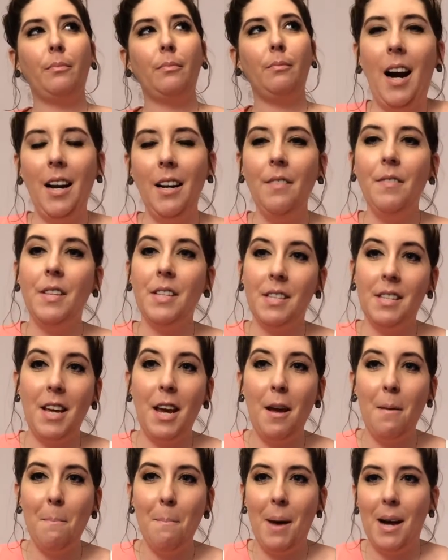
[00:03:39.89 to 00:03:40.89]
kind of the
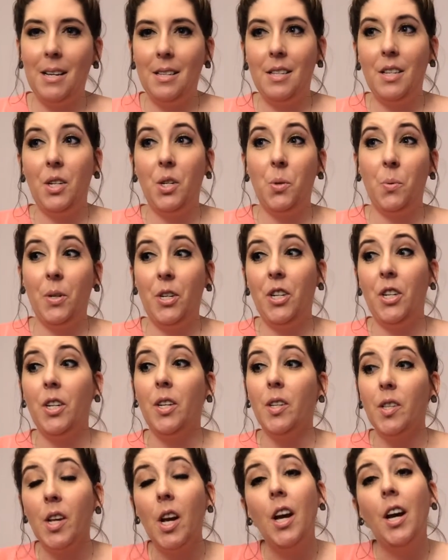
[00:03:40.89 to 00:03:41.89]
same message, which
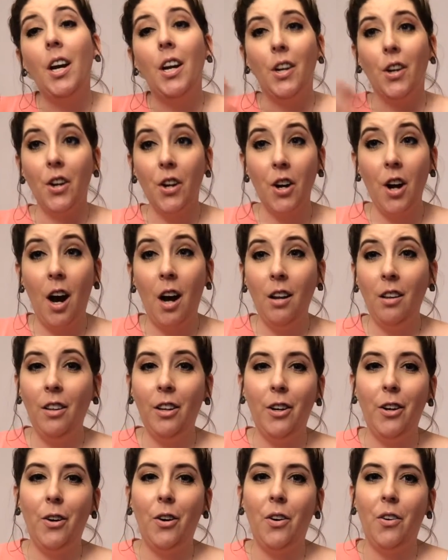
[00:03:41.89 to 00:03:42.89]
is you're not
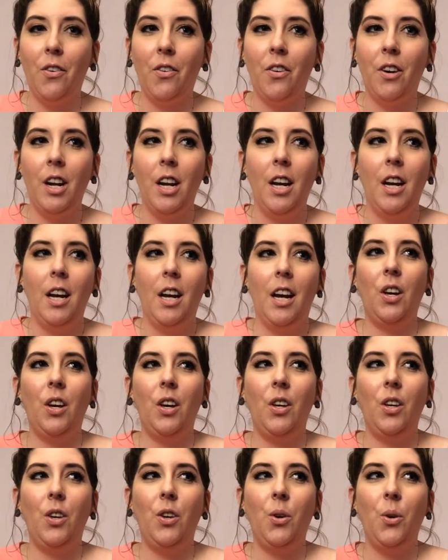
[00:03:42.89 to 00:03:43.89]
alone.
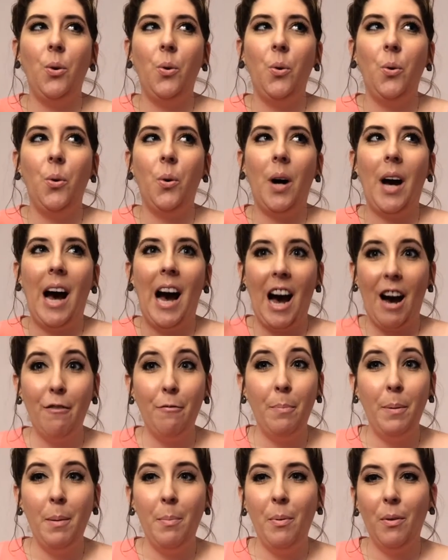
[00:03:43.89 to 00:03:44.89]
You
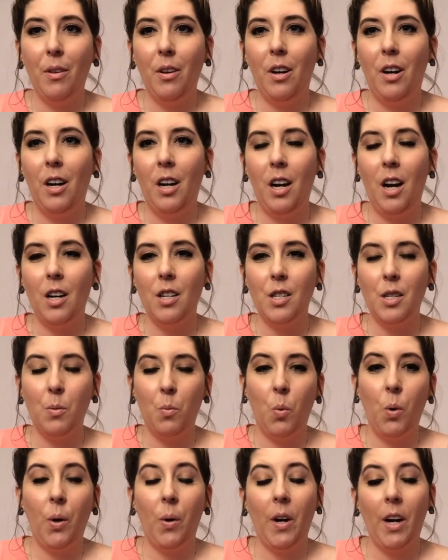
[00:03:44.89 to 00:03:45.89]
have people that
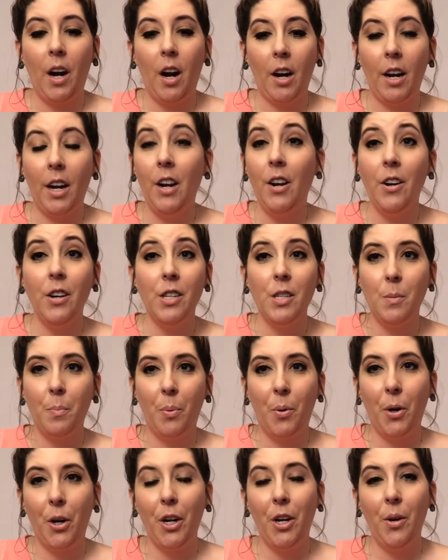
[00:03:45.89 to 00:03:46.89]
are here to
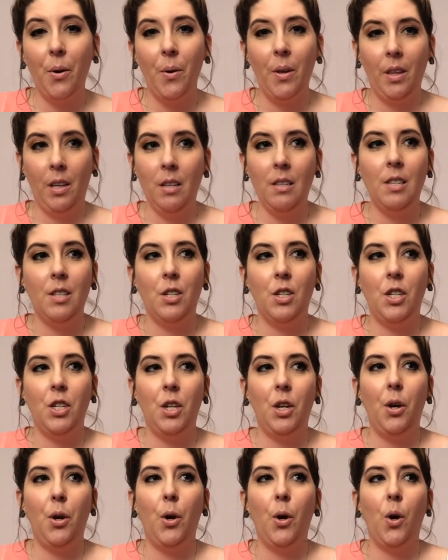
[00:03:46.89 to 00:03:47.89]
support you and listen to
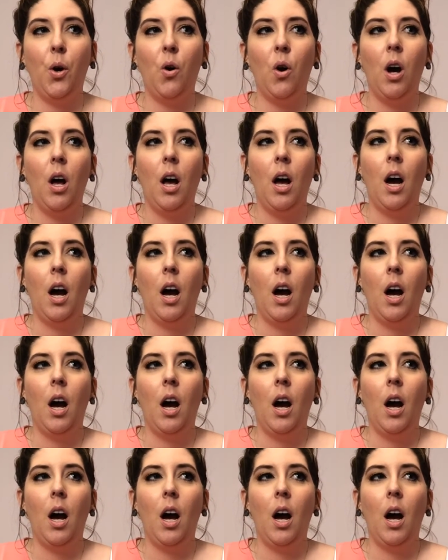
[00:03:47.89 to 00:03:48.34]
you.